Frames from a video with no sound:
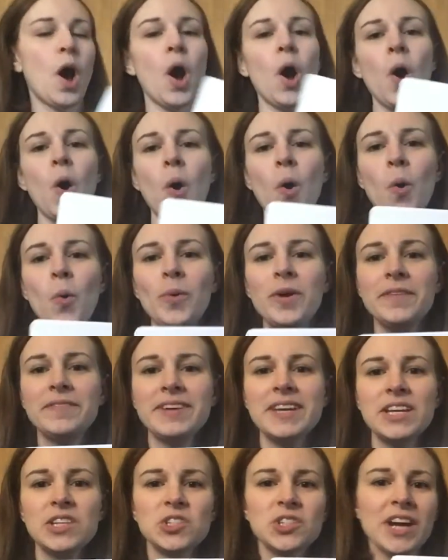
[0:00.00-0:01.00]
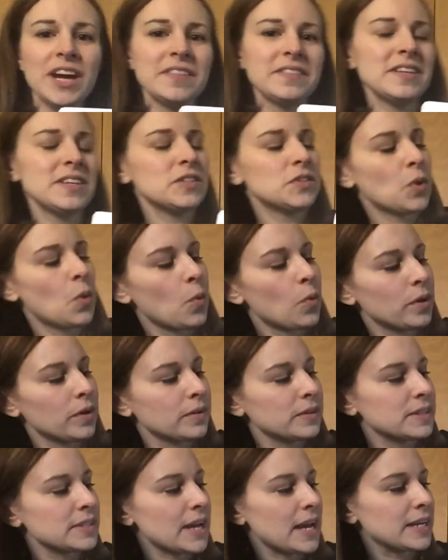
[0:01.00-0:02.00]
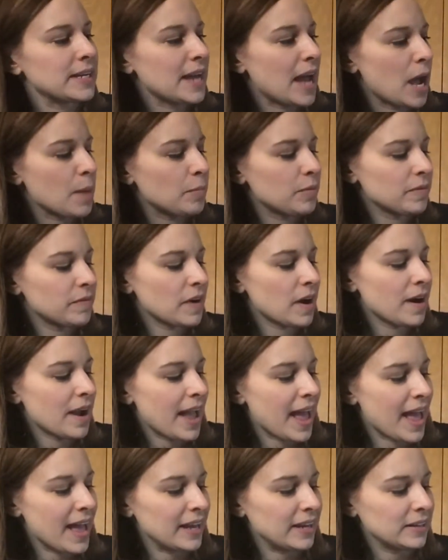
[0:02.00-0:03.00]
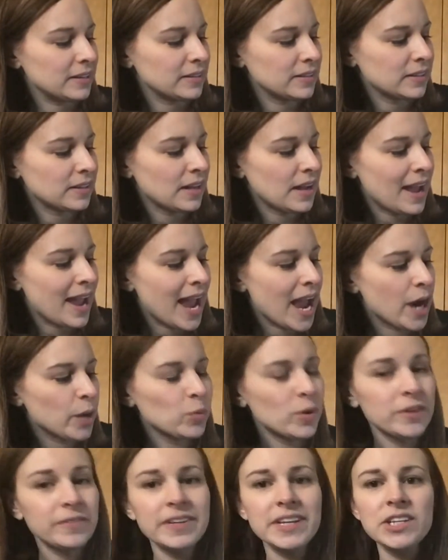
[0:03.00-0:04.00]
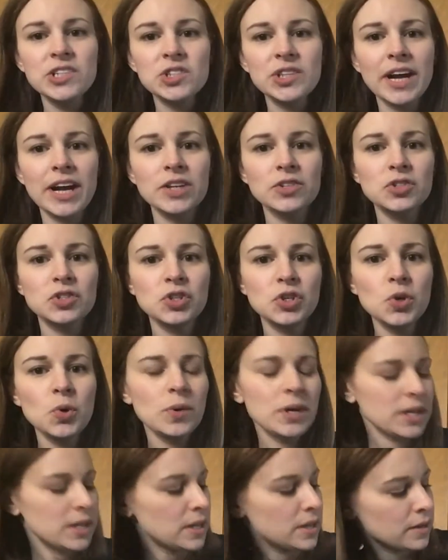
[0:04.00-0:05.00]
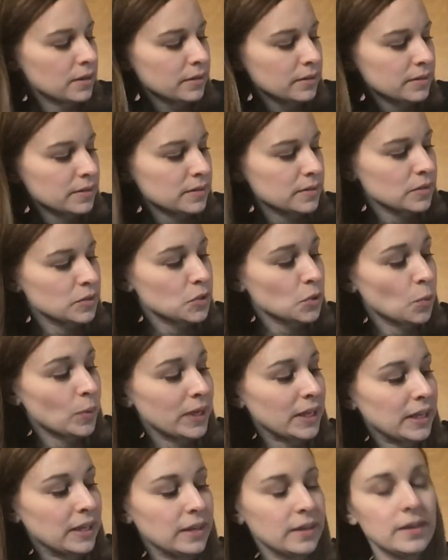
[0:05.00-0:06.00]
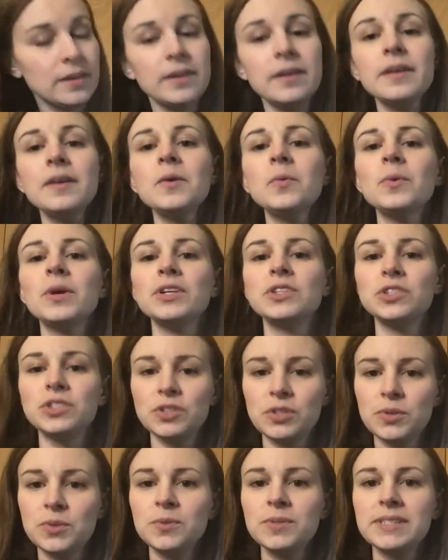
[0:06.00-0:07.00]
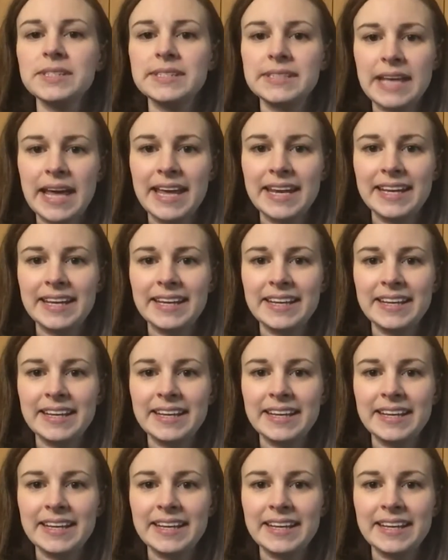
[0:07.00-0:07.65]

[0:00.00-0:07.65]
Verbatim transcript: Oh, we've each got these horns on top of our head and we've each got two ears so we can hear what you said.